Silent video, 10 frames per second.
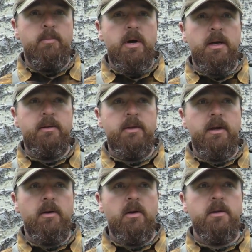but
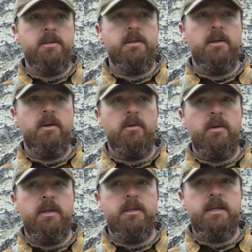there
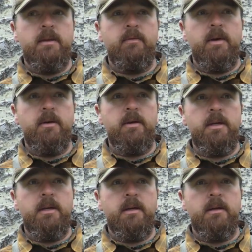also is a
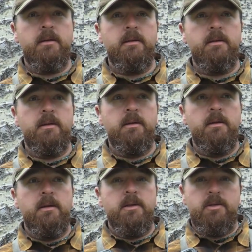very uh,
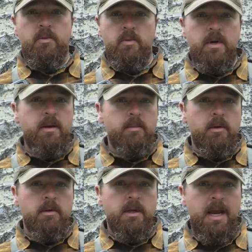
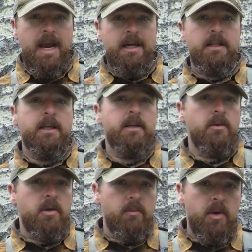cerebral
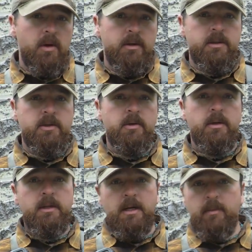analytical component to
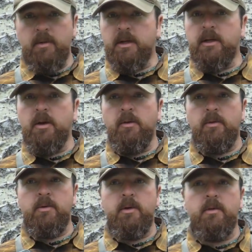it that I'm going to go
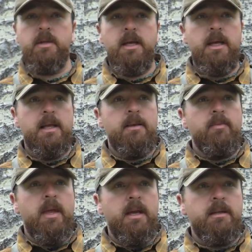through.
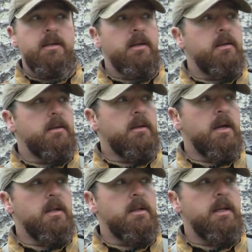And uh,
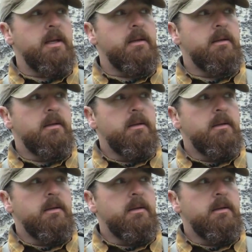luckily,